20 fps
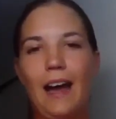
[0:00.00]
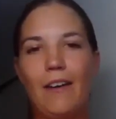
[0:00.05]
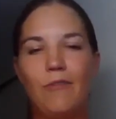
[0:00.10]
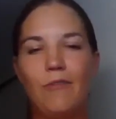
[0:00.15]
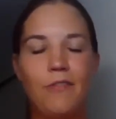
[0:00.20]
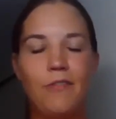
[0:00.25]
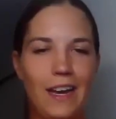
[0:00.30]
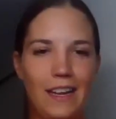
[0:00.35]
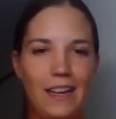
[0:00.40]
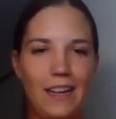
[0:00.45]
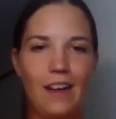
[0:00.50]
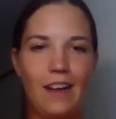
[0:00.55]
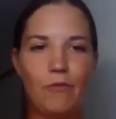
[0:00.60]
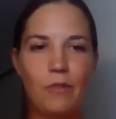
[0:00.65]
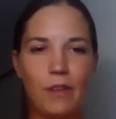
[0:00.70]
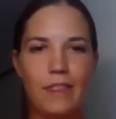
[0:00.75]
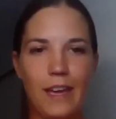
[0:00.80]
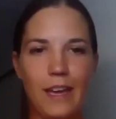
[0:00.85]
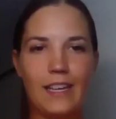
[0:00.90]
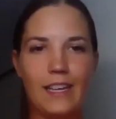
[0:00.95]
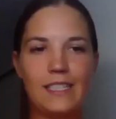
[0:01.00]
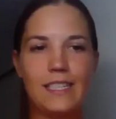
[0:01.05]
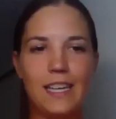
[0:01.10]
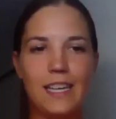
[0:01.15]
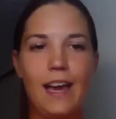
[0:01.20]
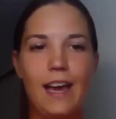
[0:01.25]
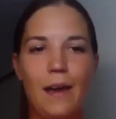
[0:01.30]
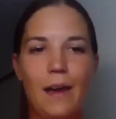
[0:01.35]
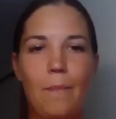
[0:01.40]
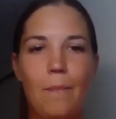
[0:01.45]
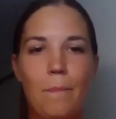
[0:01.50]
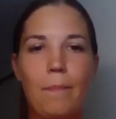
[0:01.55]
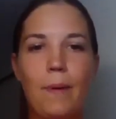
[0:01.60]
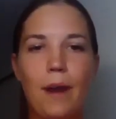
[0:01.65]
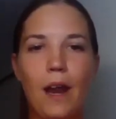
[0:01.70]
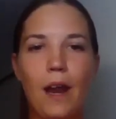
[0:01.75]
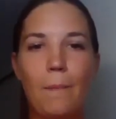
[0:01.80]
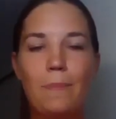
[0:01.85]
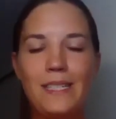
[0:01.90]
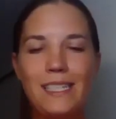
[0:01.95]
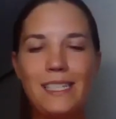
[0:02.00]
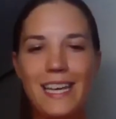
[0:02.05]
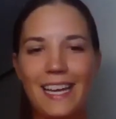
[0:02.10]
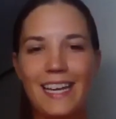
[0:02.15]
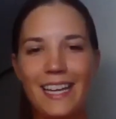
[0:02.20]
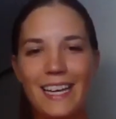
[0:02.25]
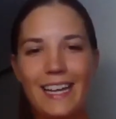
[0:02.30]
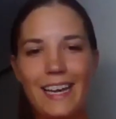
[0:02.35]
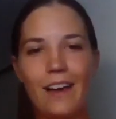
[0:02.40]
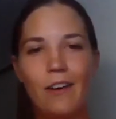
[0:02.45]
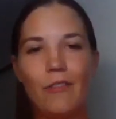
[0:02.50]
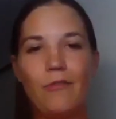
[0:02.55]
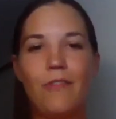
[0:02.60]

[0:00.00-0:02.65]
And fell in love with it. But I'm particularly